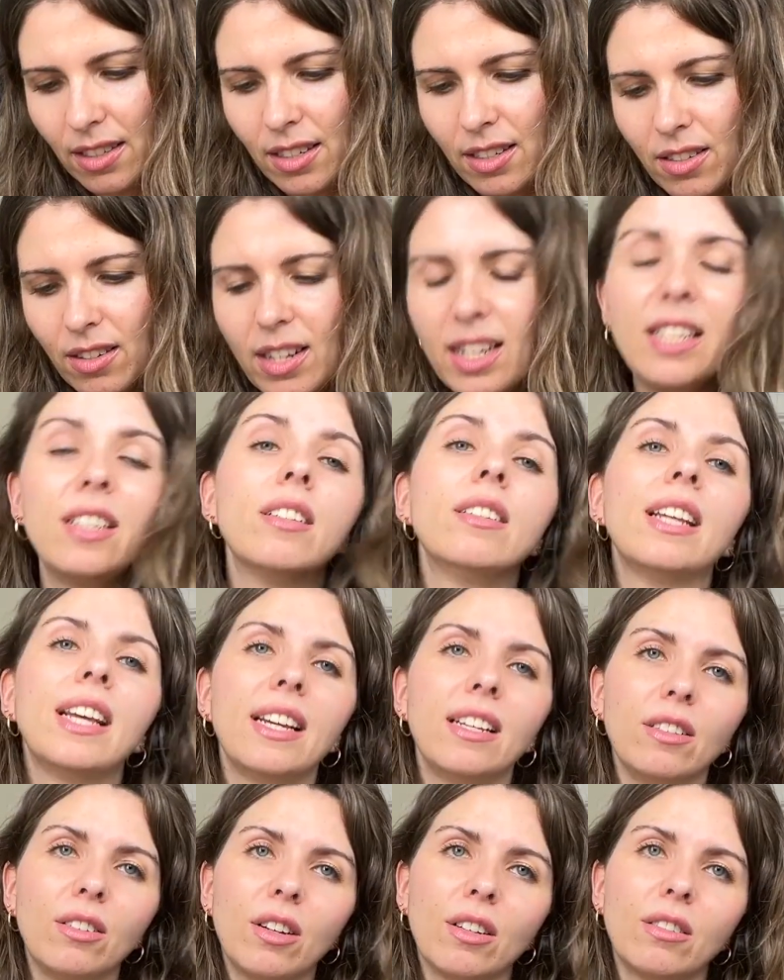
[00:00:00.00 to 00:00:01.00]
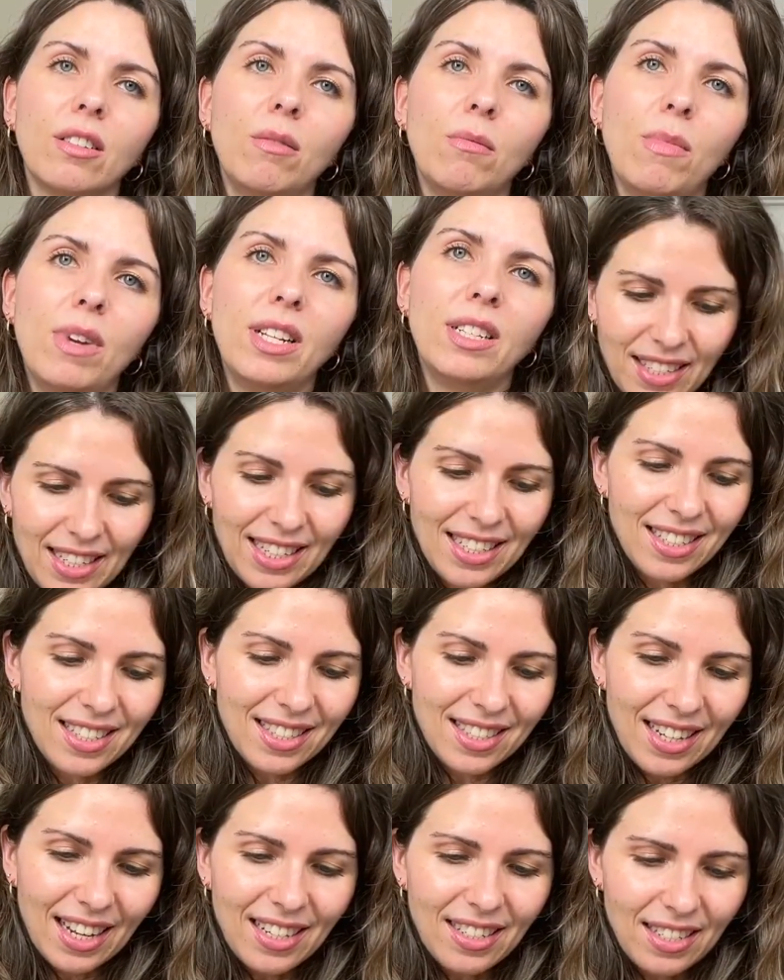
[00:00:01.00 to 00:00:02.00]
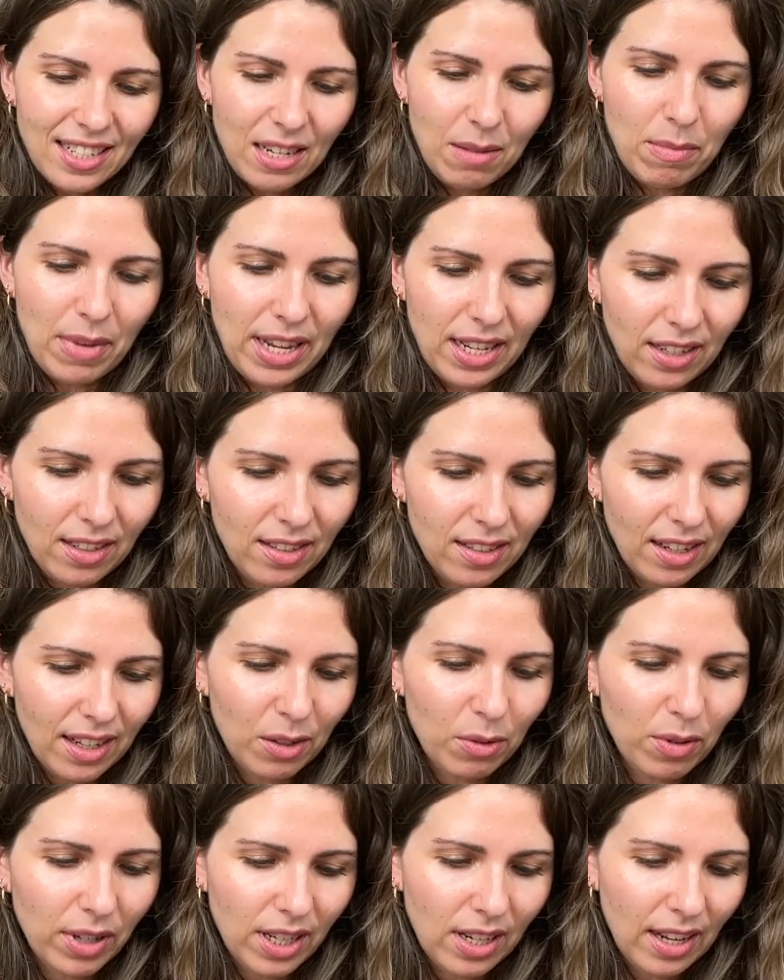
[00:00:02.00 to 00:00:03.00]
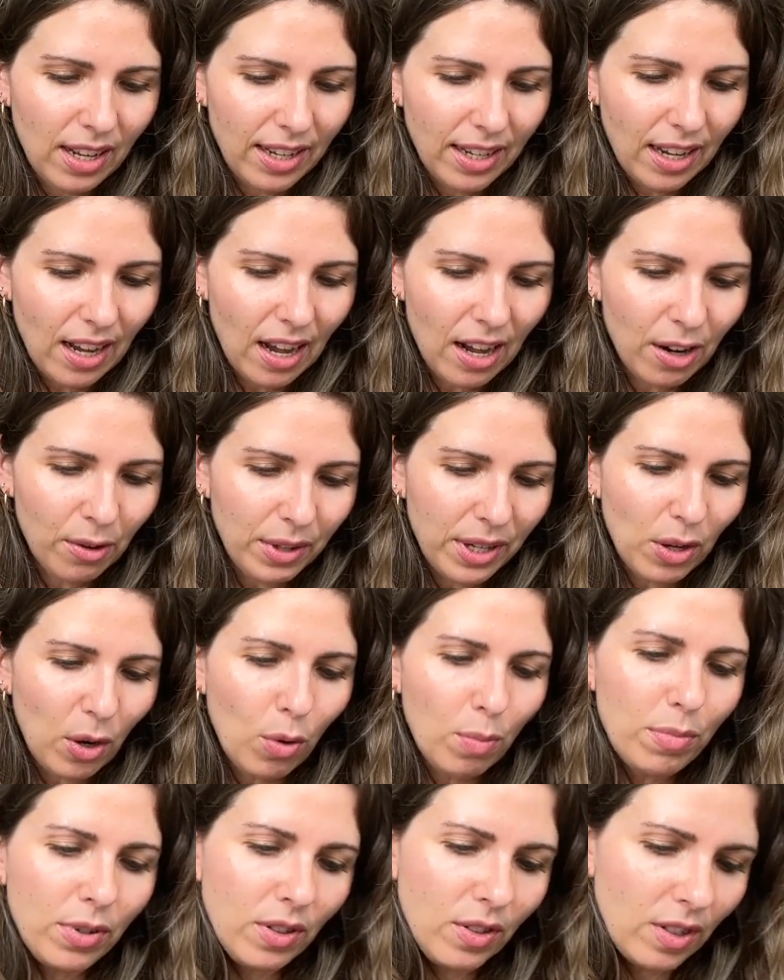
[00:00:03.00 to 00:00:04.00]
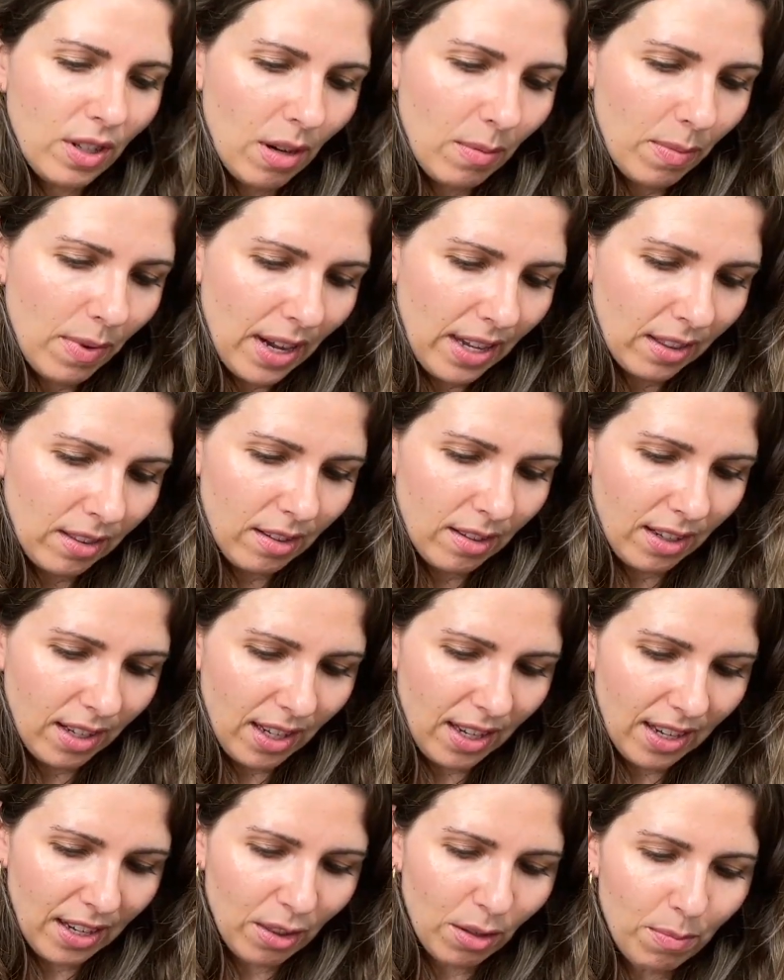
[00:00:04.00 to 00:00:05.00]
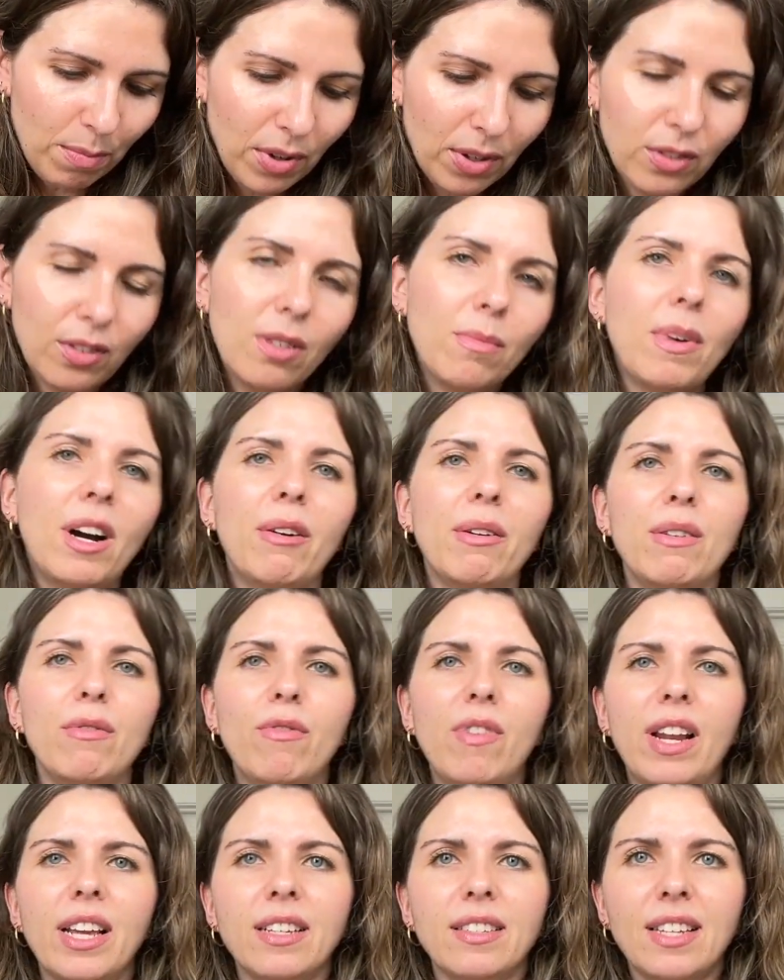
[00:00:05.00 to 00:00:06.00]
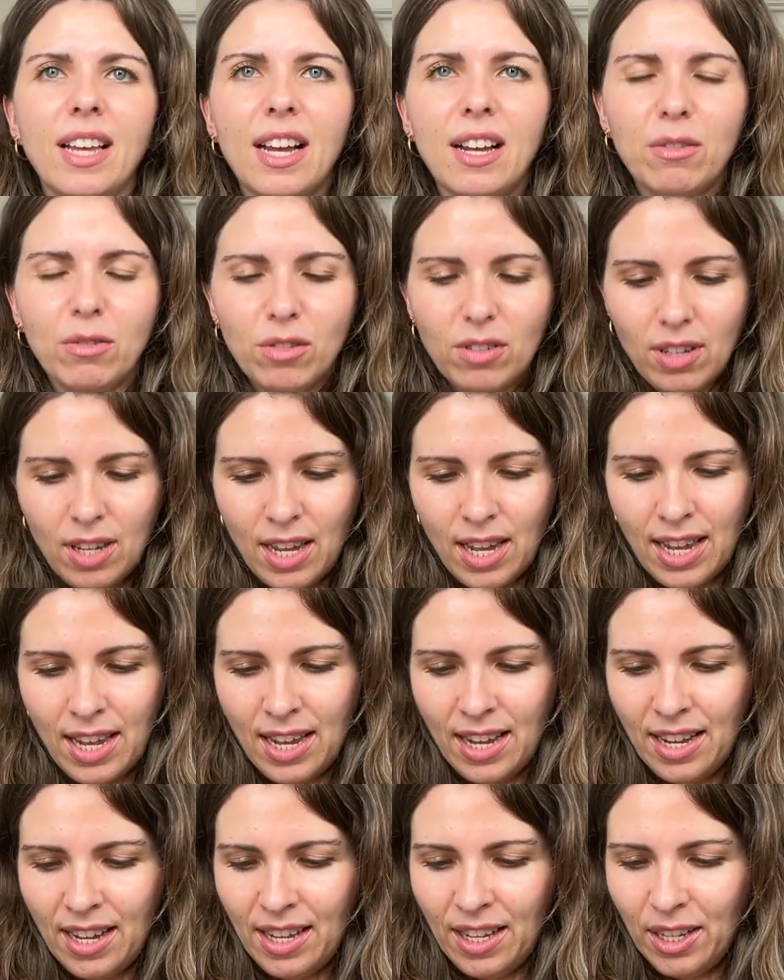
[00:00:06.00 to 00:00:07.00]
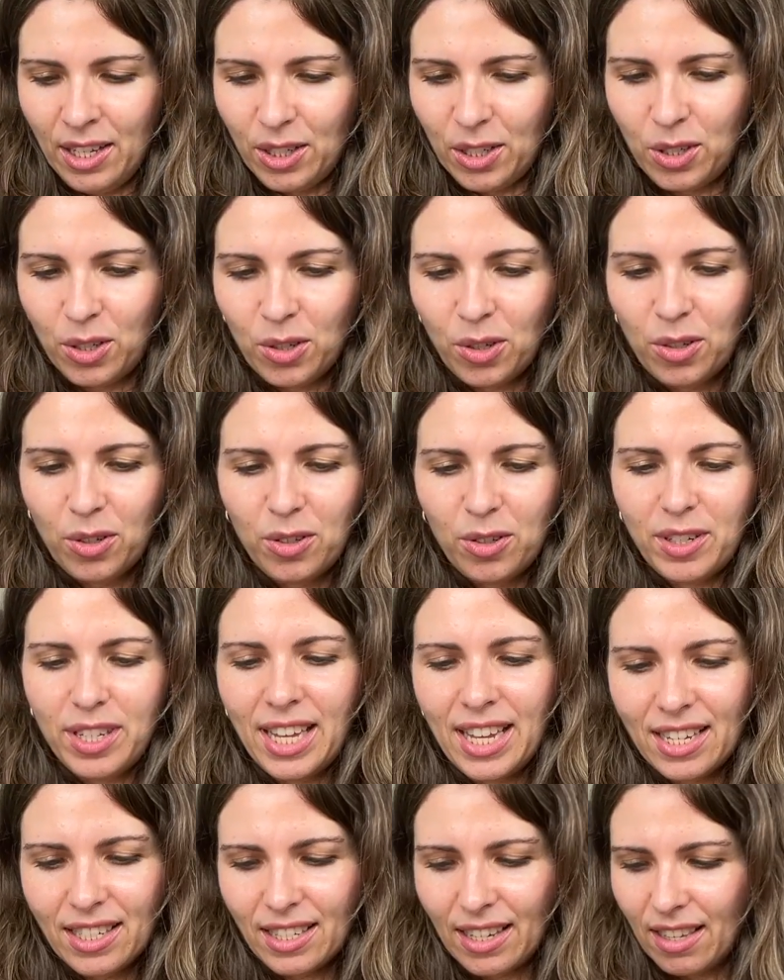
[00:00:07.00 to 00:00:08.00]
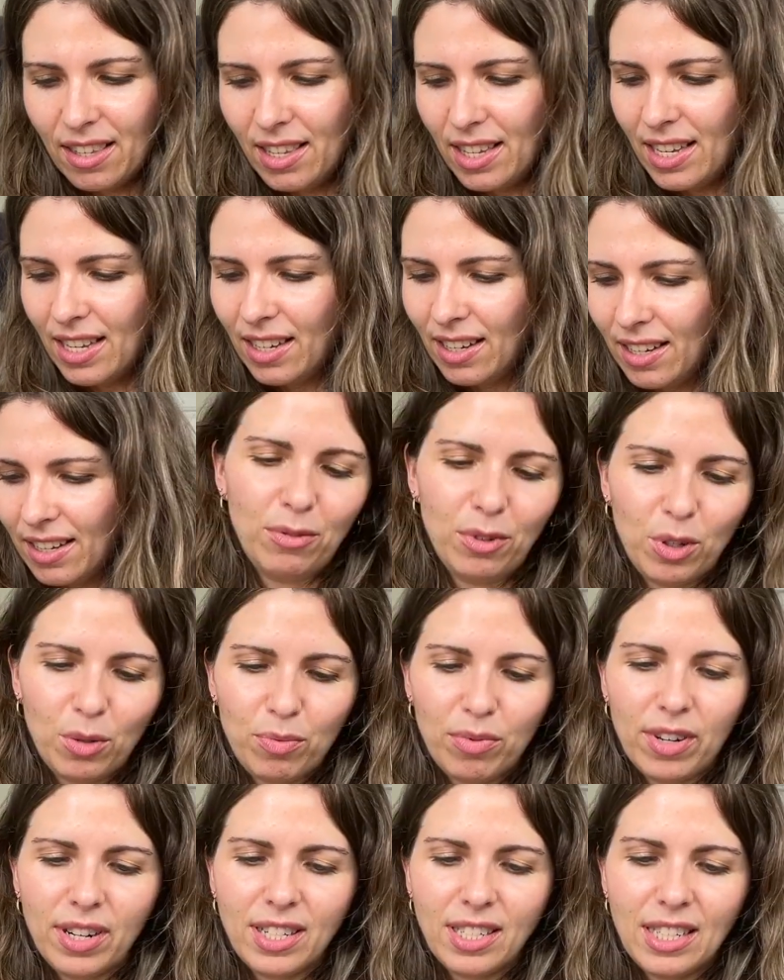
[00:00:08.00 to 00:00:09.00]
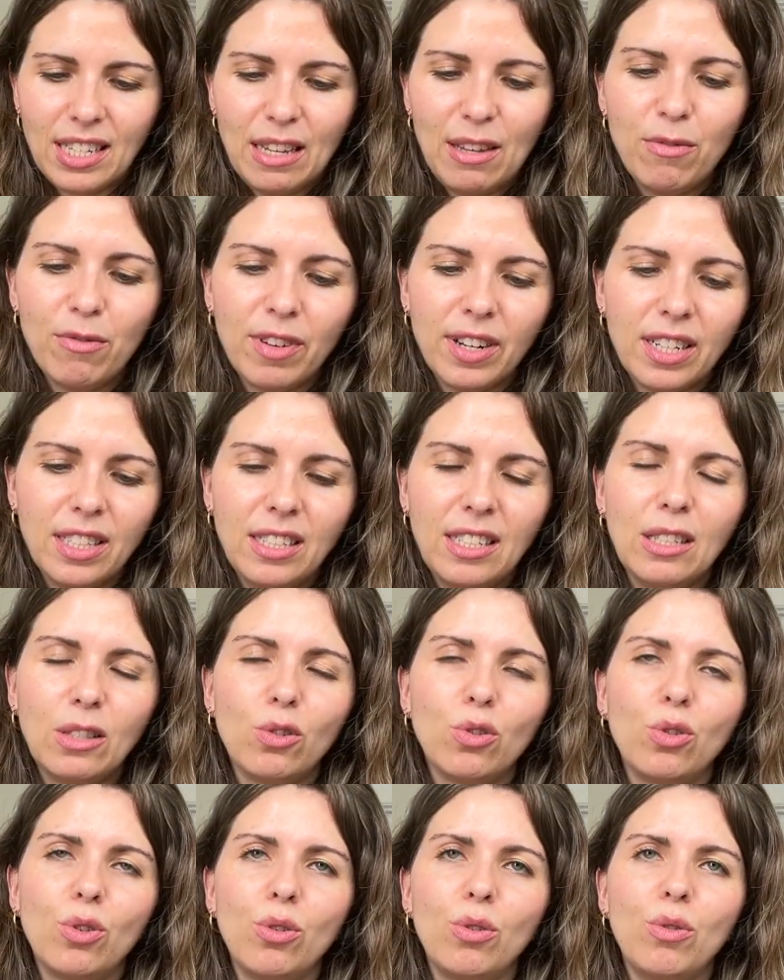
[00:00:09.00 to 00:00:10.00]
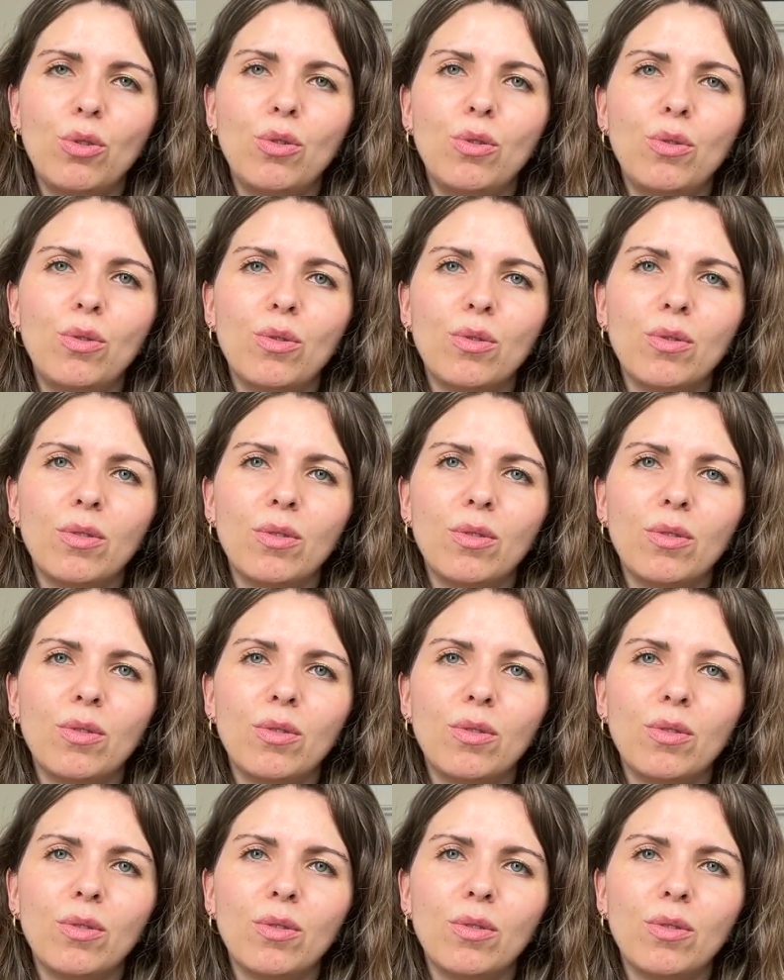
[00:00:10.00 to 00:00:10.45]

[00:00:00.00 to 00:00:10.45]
is a linen and cotton blend. It's nicely made. I quite like how it opens up at the bottom, how it flares out. So yes, I think for the price, if I need to